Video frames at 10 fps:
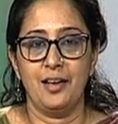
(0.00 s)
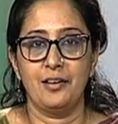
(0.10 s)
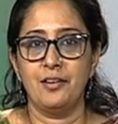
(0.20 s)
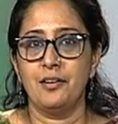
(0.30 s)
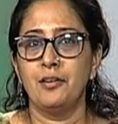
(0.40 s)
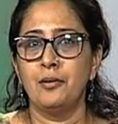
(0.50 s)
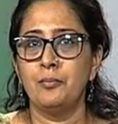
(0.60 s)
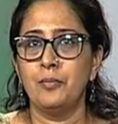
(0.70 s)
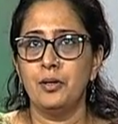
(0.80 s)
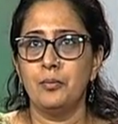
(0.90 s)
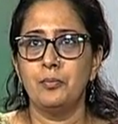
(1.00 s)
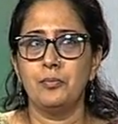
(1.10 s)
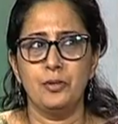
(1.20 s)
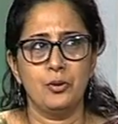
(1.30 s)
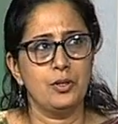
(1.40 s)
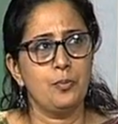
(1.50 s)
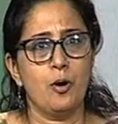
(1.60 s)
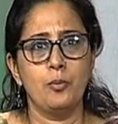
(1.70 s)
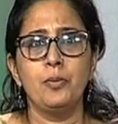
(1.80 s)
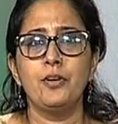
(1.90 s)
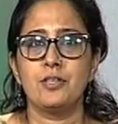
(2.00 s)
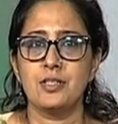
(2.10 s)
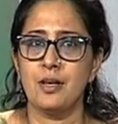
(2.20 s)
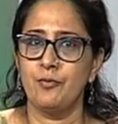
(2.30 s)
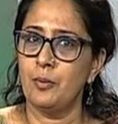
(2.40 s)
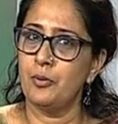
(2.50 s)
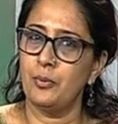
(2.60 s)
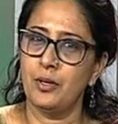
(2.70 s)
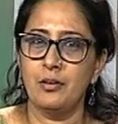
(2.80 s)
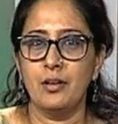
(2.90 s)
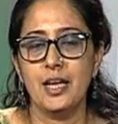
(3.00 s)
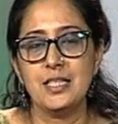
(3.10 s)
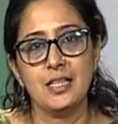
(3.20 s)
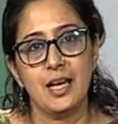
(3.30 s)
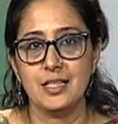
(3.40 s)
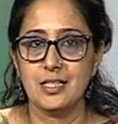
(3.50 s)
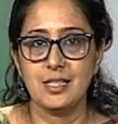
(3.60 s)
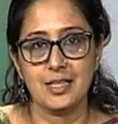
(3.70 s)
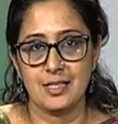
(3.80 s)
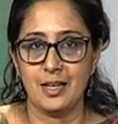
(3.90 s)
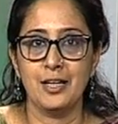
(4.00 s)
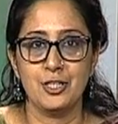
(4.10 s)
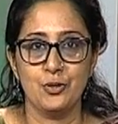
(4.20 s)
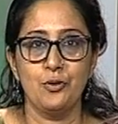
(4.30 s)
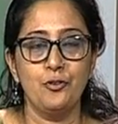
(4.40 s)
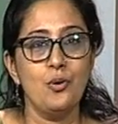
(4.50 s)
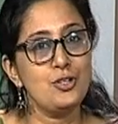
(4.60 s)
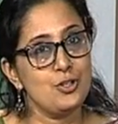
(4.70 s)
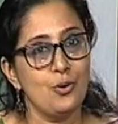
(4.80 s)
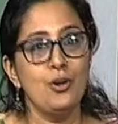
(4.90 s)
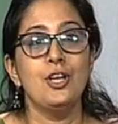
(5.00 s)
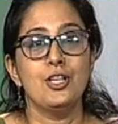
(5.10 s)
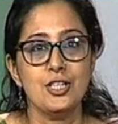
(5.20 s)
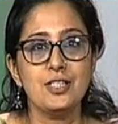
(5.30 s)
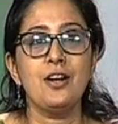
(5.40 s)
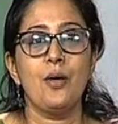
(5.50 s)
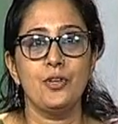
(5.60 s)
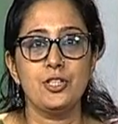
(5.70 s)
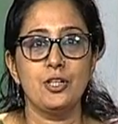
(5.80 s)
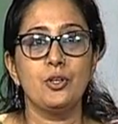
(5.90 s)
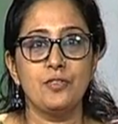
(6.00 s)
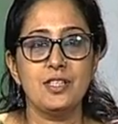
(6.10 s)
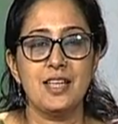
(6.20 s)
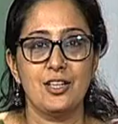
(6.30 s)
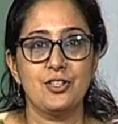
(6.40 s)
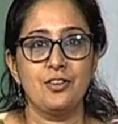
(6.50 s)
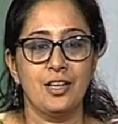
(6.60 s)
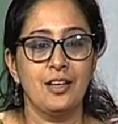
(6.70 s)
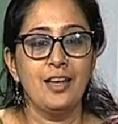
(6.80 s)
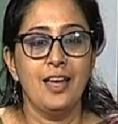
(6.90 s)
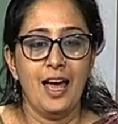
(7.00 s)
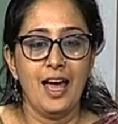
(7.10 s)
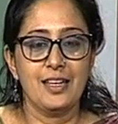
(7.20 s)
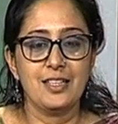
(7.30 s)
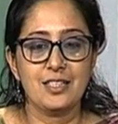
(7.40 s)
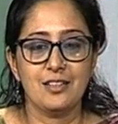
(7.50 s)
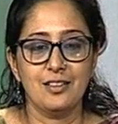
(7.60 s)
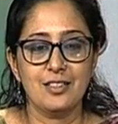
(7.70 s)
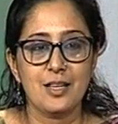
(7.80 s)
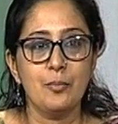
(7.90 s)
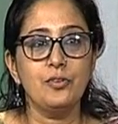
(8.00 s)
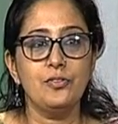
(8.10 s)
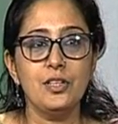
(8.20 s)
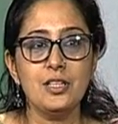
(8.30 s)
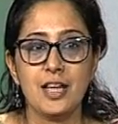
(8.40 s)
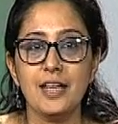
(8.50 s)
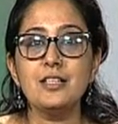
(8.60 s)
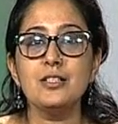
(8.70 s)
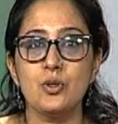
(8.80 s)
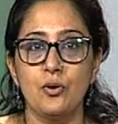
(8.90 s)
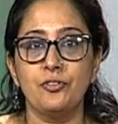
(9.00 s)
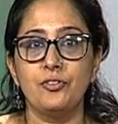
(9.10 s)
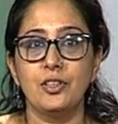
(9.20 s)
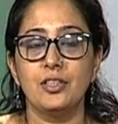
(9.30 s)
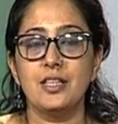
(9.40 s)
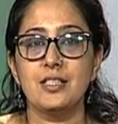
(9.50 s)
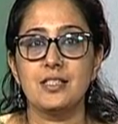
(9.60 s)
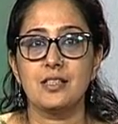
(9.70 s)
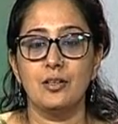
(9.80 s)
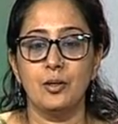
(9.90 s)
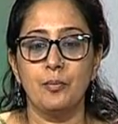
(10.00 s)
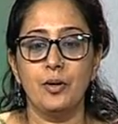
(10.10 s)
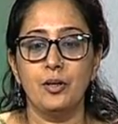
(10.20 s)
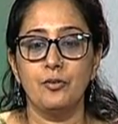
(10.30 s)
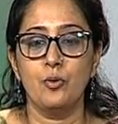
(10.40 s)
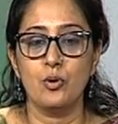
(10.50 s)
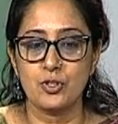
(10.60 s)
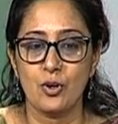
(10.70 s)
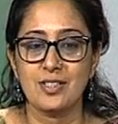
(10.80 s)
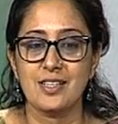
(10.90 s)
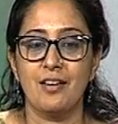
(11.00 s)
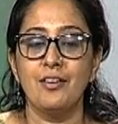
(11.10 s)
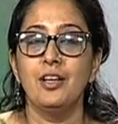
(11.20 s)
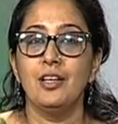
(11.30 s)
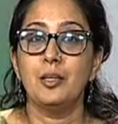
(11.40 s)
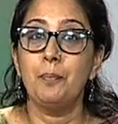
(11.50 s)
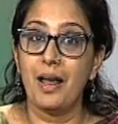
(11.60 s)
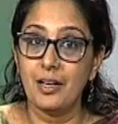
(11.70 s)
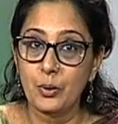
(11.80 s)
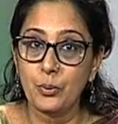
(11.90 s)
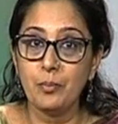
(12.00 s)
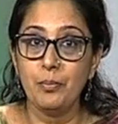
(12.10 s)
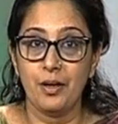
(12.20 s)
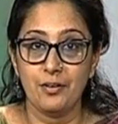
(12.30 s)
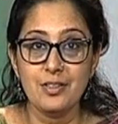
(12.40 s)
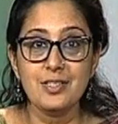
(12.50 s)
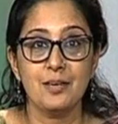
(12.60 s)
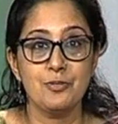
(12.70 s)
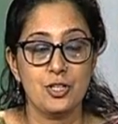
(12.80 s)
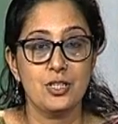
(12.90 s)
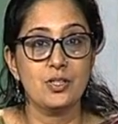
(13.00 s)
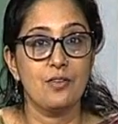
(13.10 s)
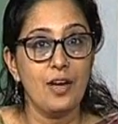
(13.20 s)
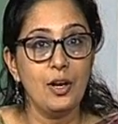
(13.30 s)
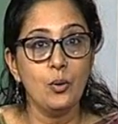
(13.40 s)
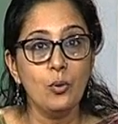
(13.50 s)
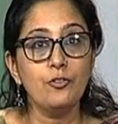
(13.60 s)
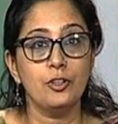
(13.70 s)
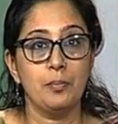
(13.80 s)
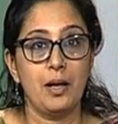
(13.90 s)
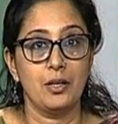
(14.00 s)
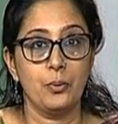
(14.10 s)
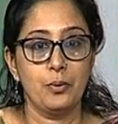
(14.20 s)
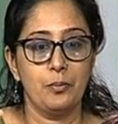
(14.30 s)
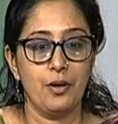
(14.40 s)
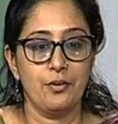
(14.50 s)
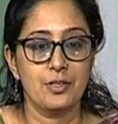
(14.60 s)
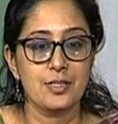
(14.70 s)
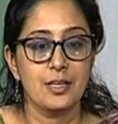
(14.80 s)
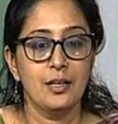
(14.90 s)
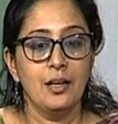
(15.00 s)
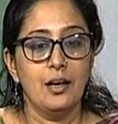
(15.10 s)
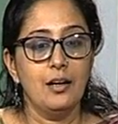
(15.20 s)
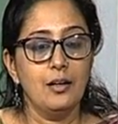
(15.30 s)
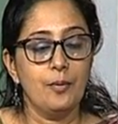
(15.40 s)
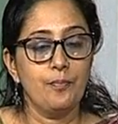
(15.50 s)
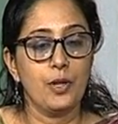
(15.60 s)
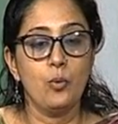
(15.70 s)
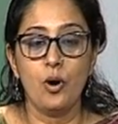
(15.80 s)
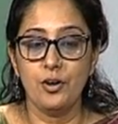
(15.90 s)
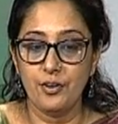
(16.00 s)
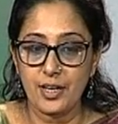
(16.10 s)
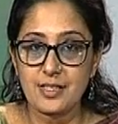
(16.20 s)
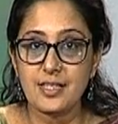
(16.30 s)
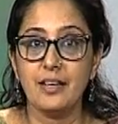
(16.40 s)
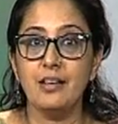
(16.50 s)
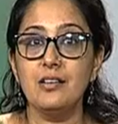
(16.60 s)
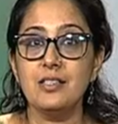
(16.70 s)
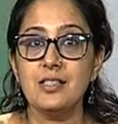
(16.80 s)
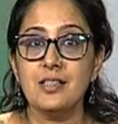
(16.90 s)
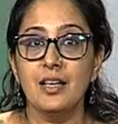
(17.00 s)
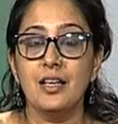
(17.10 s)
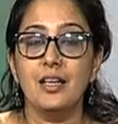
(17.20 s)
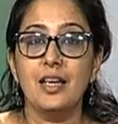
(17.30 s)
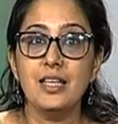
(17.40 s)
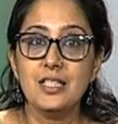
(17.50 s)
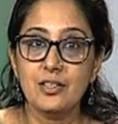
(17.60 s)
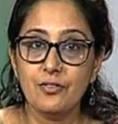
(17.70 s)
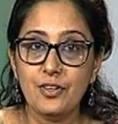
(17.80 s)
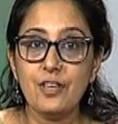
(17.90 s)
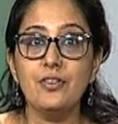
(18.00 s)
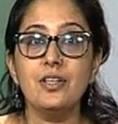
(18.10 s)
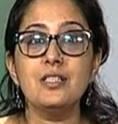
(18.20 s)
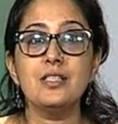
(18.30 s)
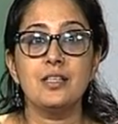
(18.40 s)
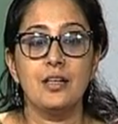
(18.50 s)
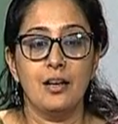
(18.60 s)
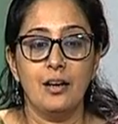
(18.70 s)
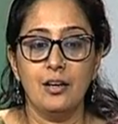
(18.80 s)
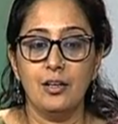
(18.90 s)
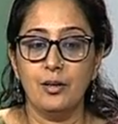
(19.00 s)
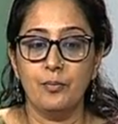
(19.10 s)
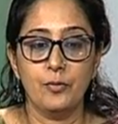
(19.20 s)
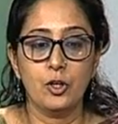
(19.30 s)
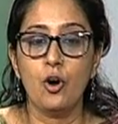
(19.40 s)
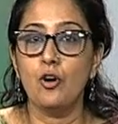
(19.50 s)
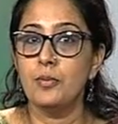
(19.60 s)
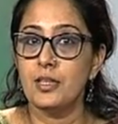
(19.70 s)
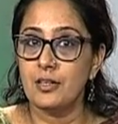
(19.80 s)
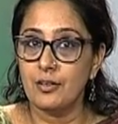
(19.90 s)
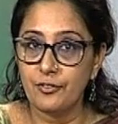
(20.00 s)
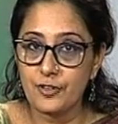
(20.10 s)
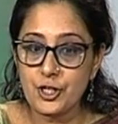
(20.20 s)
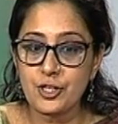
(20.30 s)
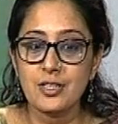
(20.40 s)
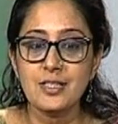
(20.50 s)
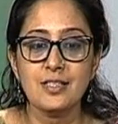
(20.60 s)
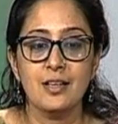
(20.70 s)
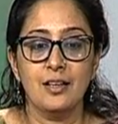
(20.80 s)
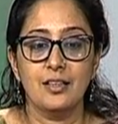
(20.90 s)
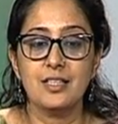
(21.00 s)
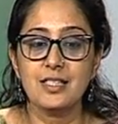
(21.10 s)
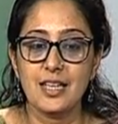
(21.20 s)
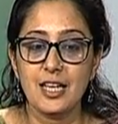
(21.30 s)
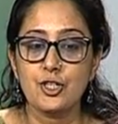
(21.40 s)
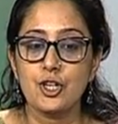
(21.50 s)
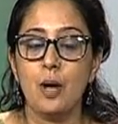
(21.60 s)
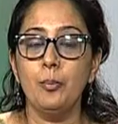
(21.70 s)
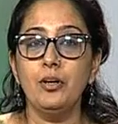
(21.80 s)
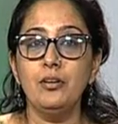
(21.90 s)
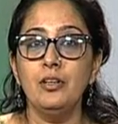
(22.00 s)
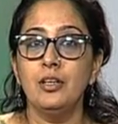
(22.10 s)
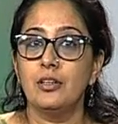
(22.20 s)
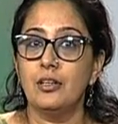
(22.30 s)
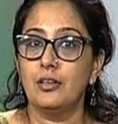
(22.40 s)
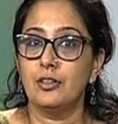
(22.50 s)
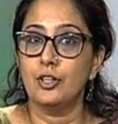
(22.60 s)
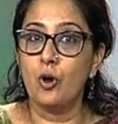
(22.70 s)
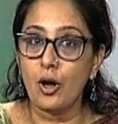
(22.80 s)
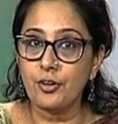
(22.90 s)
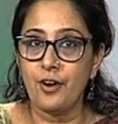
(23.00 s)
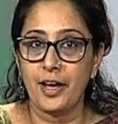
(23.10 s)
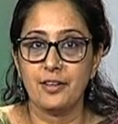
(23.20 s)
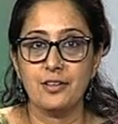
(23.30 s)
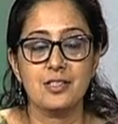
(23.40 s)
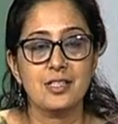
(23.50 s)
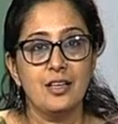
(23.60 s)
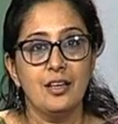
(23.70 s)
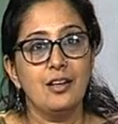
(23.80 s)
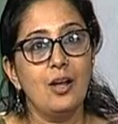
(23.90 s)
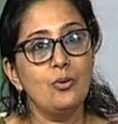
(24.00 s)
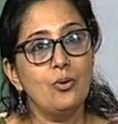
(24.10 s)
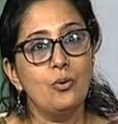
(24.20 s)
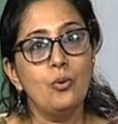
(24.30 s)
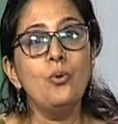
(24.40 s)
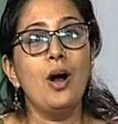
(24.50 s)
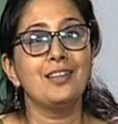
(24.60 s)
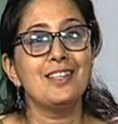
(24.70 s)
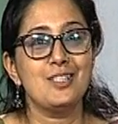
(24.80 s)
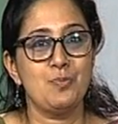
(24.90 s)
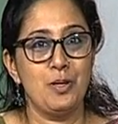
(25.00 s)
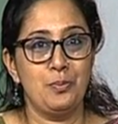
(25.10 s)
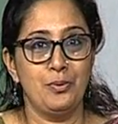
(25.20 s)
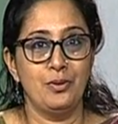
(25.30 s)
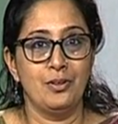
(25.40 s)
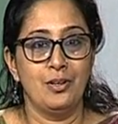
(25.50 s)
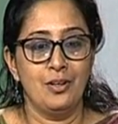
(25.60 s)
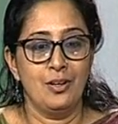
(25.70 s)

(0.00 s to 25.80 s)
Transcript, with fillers: and um, uh, you know they're probably written somewhere between 1896 and 1904 so just around the turn of the century and uh, some of the titles of uh, these uh, uh, folk songs are The Palanquin Bearers and she's well known for The Palanquin Bearers, um, Wandering Singers, Indian Weavers, um, The Coromandel Fishers, The Snake Charmer, uh, The Corn Grinders. Now who are these people?